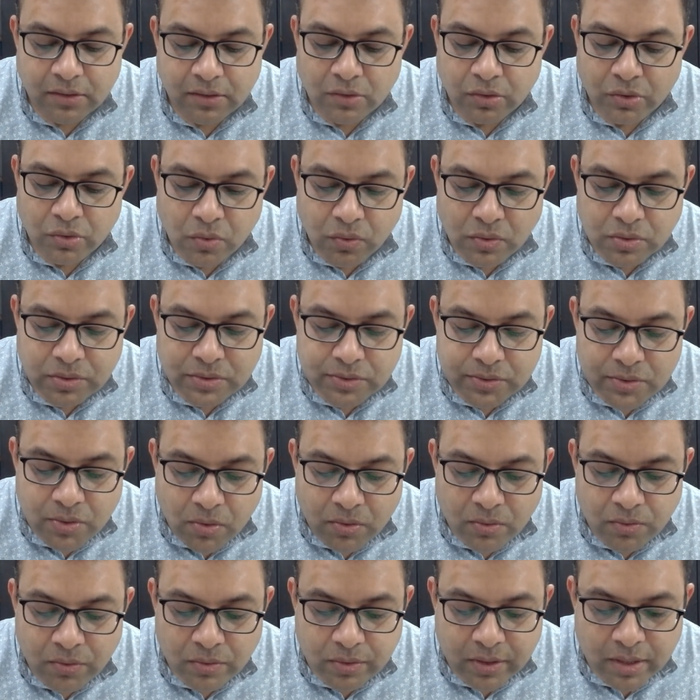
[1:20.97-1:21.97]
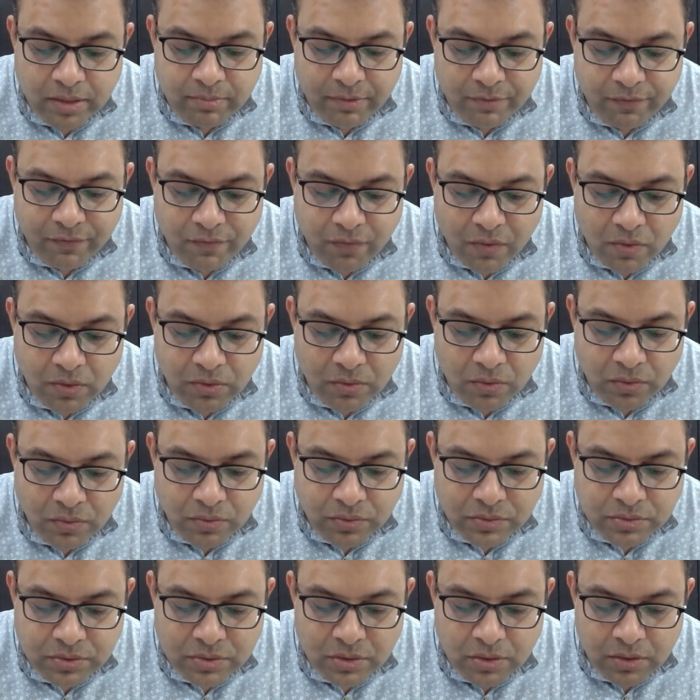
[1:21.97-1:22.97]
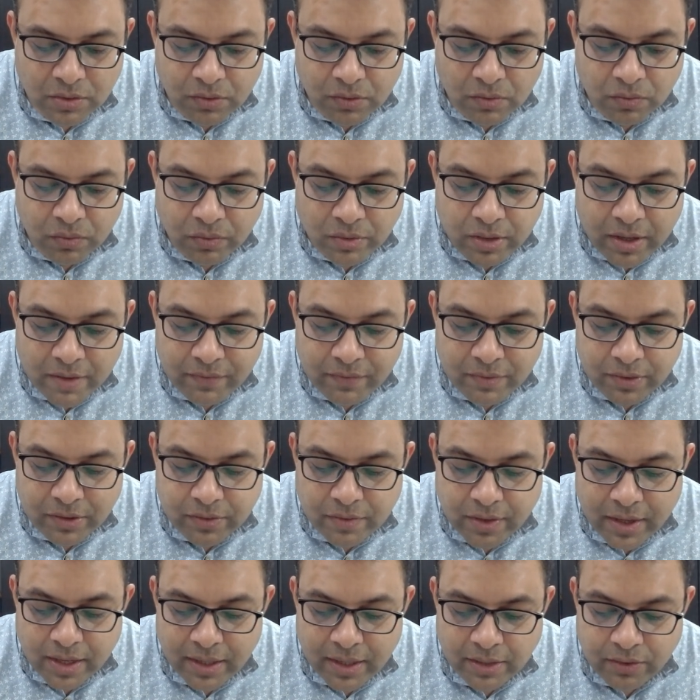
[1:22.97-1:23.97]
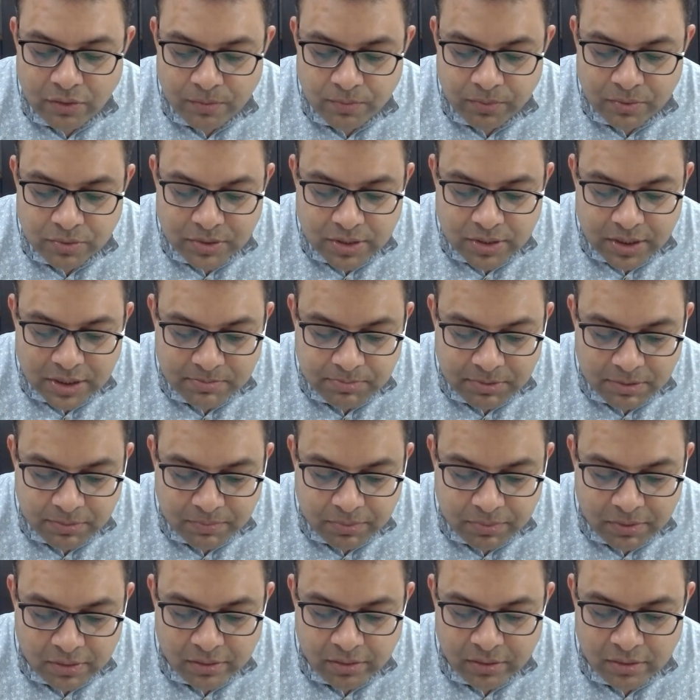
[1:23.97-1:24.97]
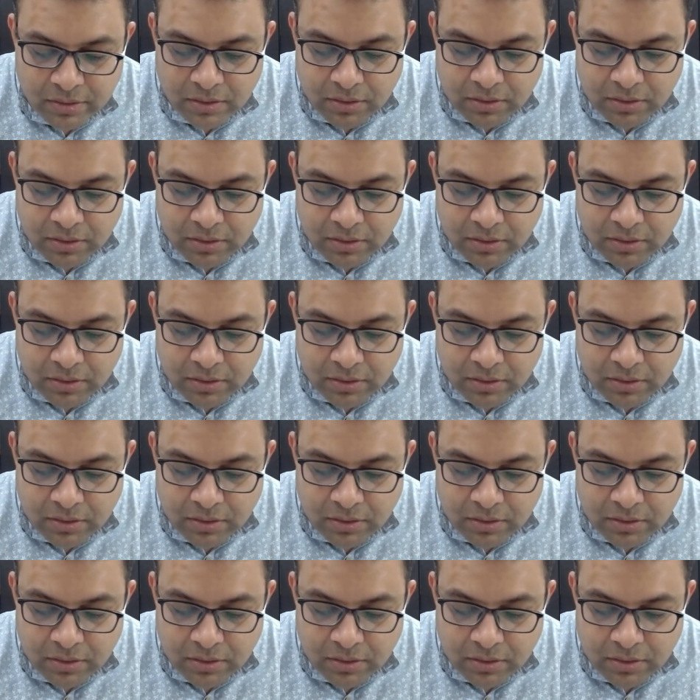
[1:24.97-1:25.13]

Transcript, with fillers: No sorrow can befall those who never try to possess people